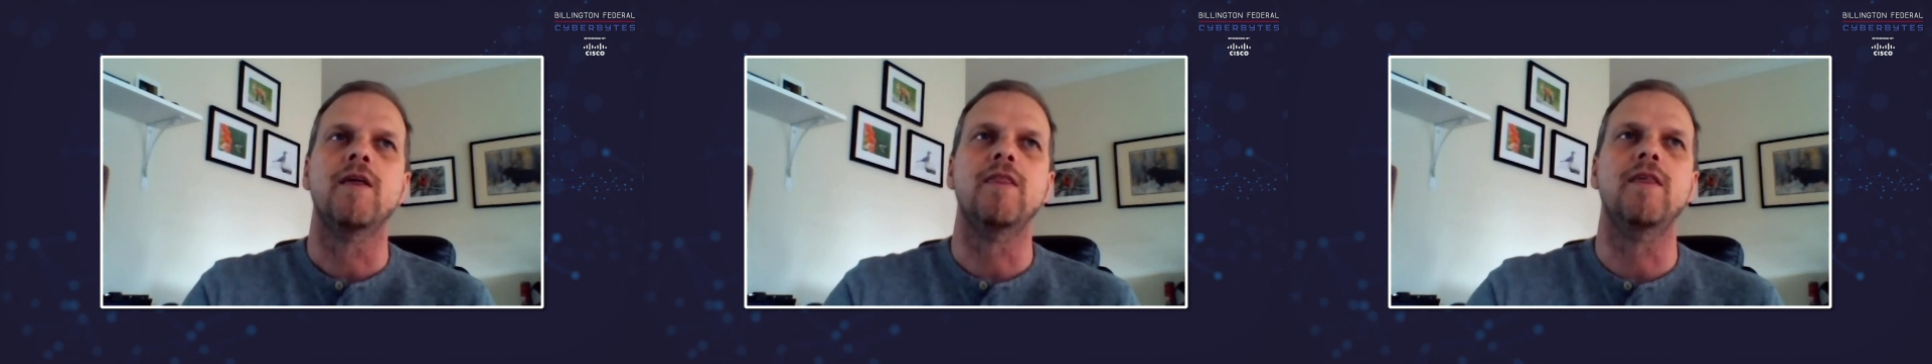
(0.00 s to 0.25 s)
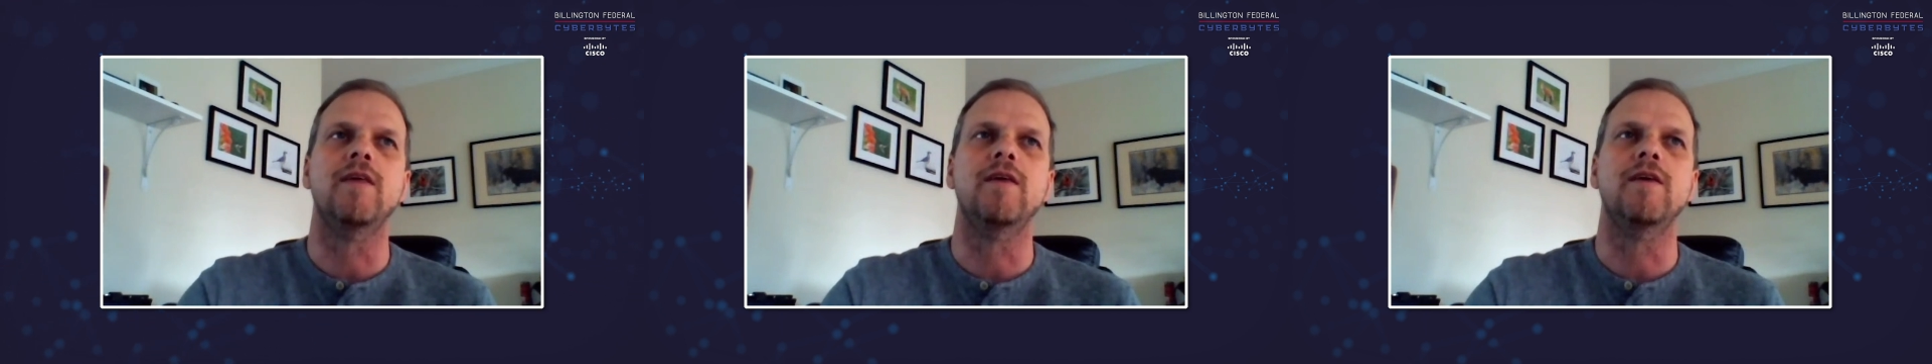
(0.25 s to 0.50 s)

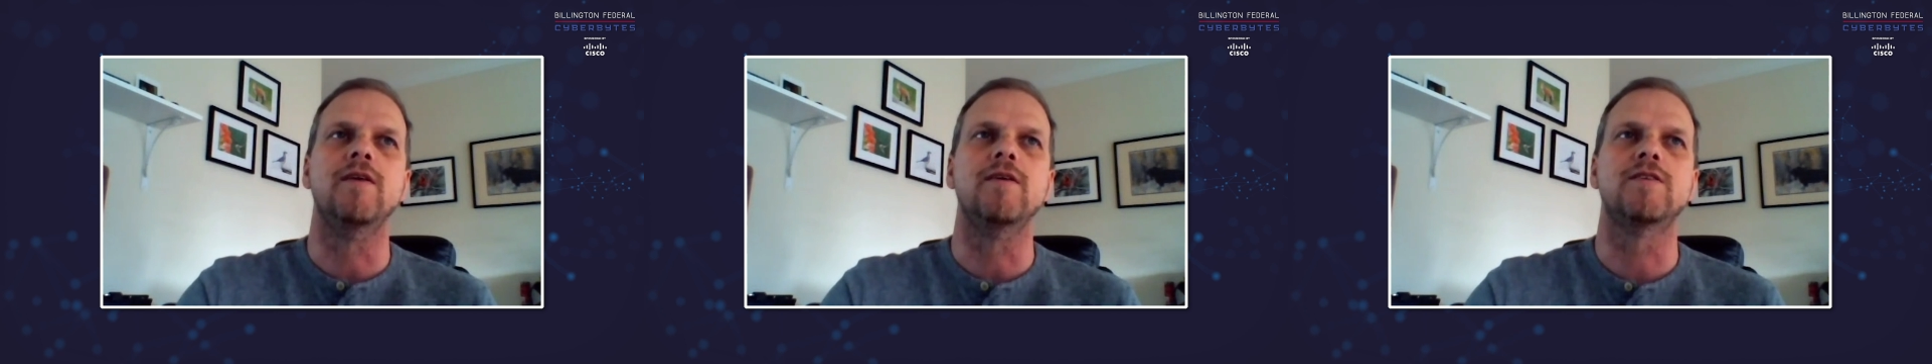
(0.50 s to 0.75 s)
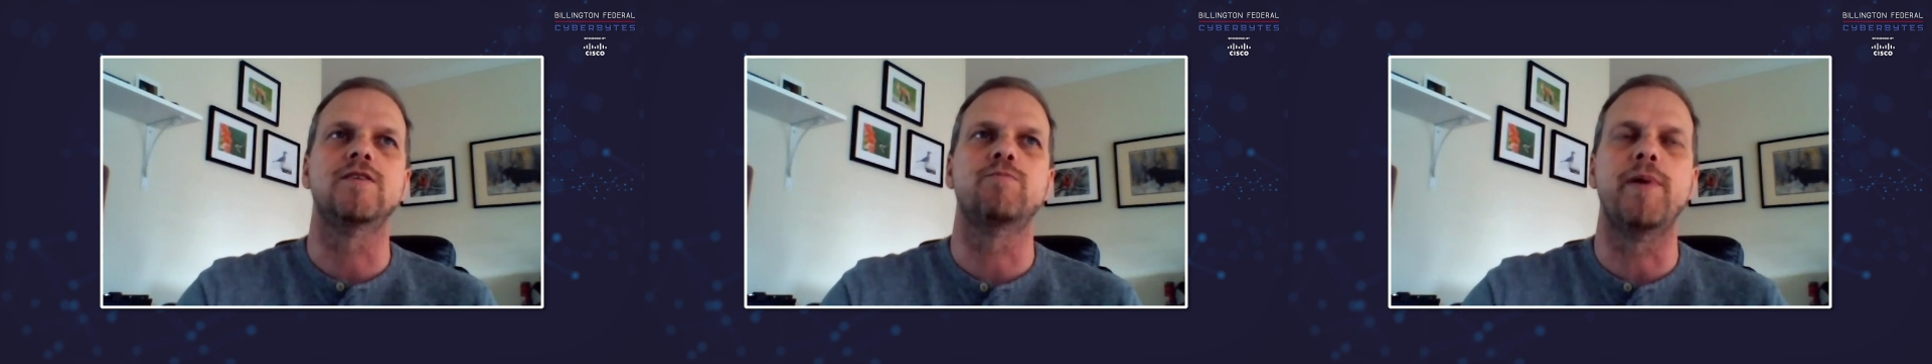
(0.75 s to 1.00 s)
the
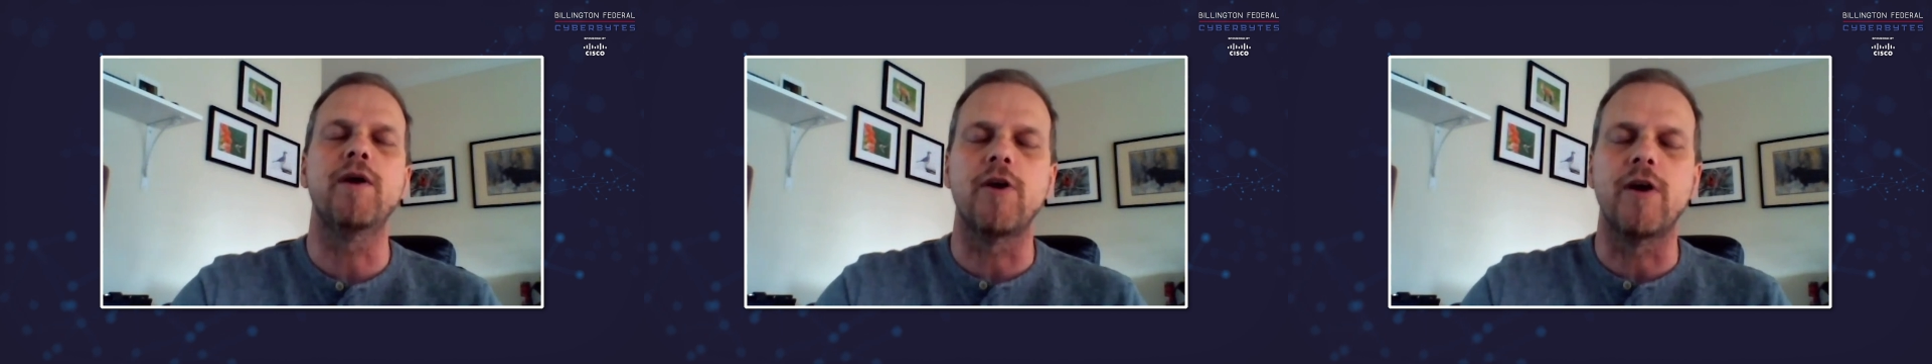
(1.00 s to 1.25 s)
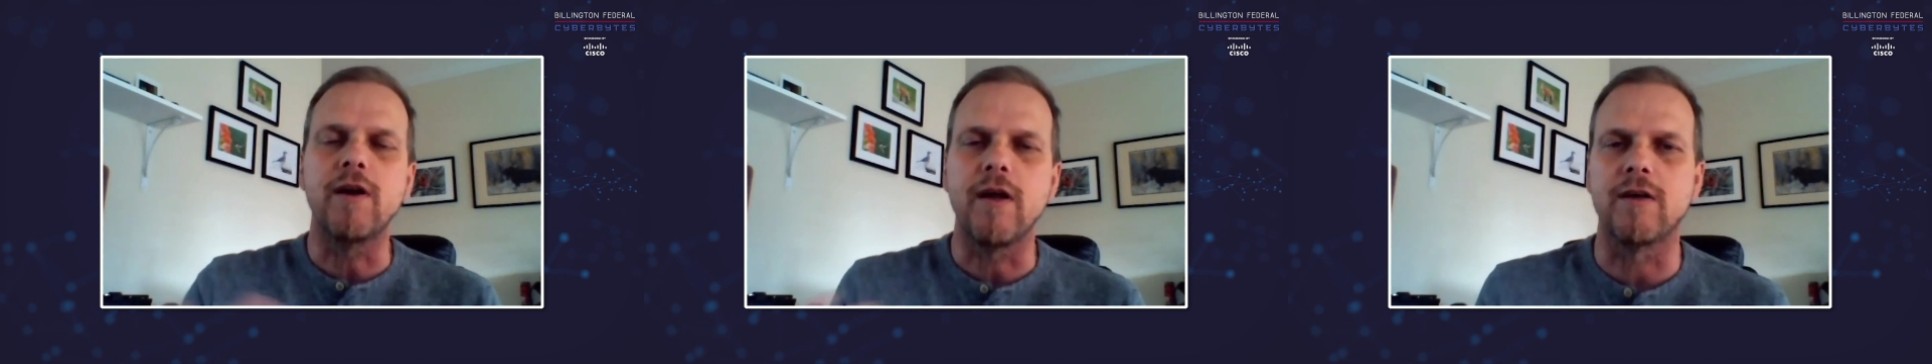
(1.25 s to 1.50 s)

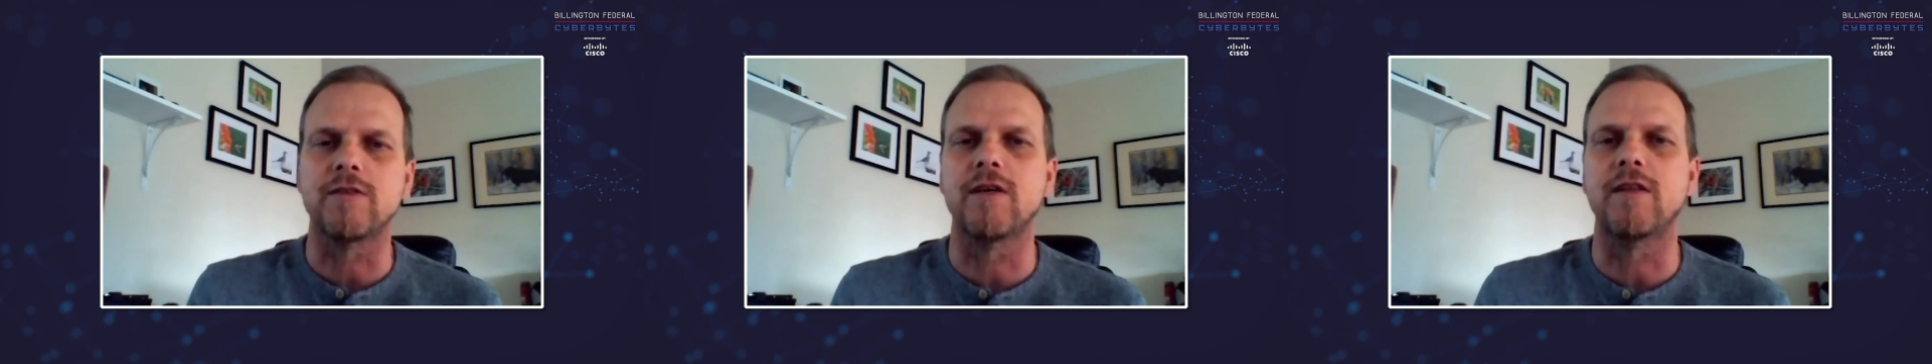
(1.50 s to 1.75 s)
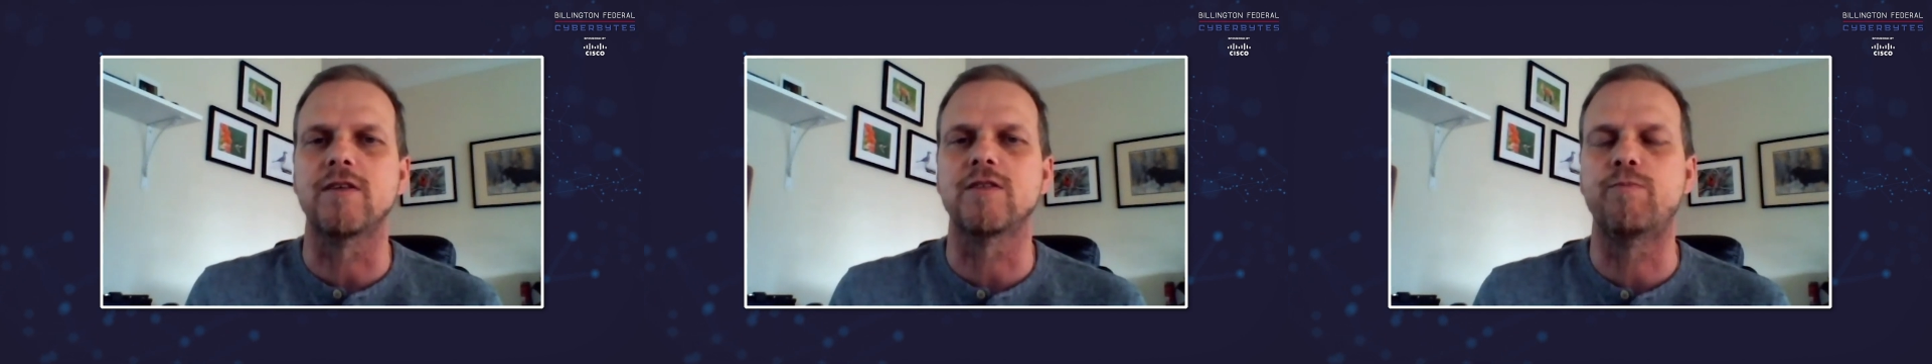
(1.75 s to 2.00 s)
spirit, I'll say
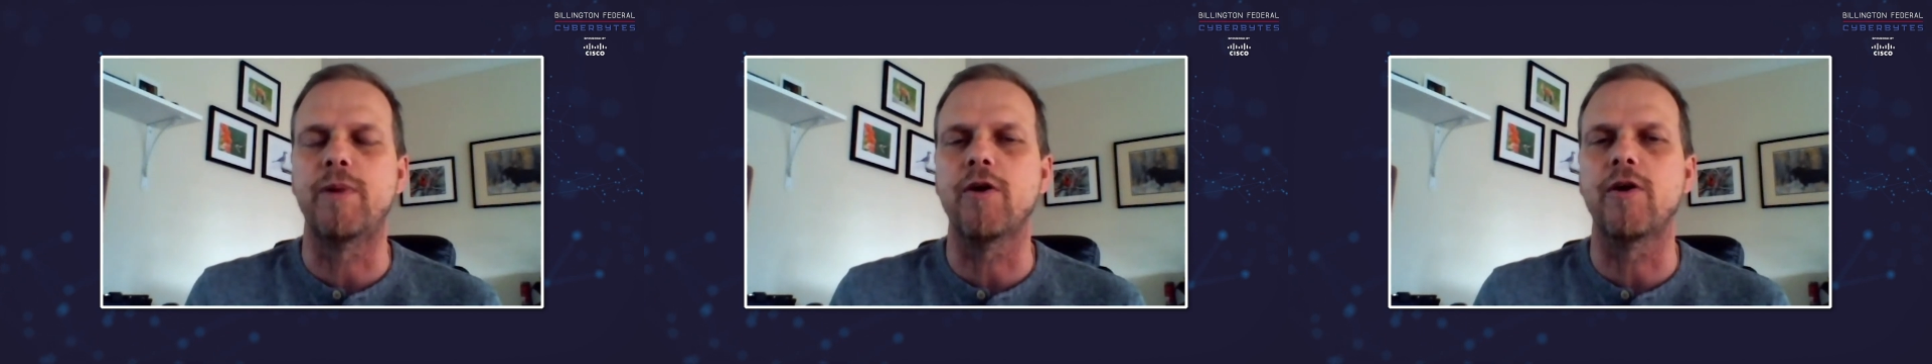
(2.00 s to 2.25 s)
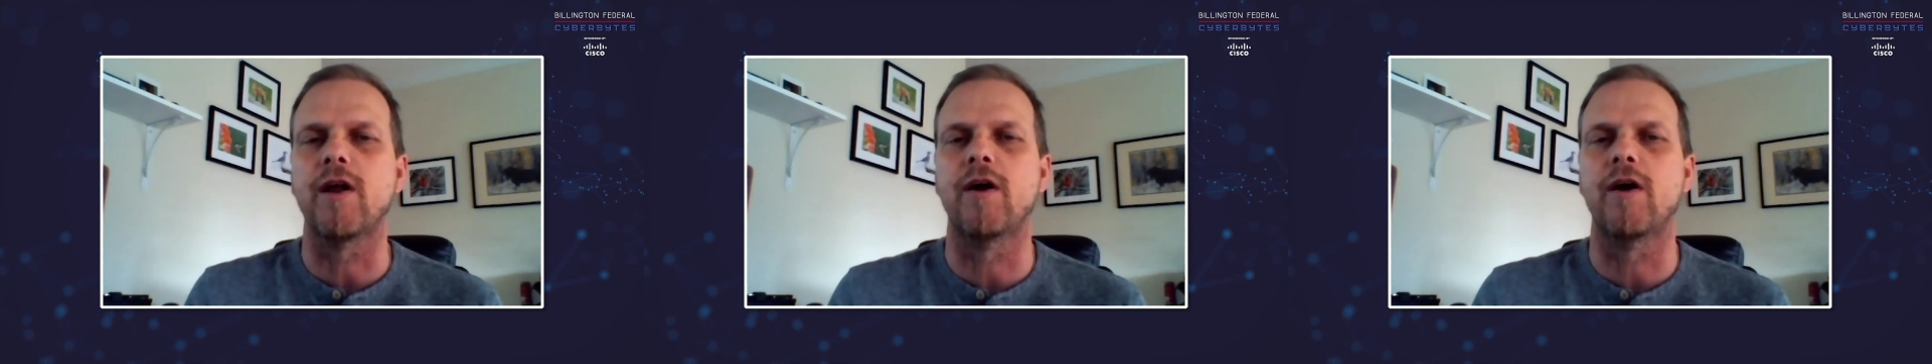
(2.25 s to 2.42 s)
the spirit